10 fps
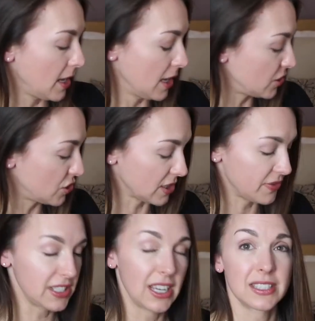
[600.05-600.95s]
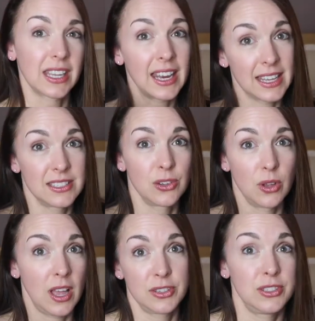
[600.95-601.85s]
It's just fantastic, and
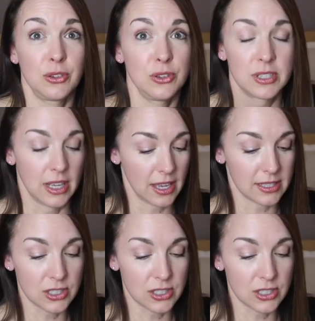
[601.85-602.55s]
I'll still use it. I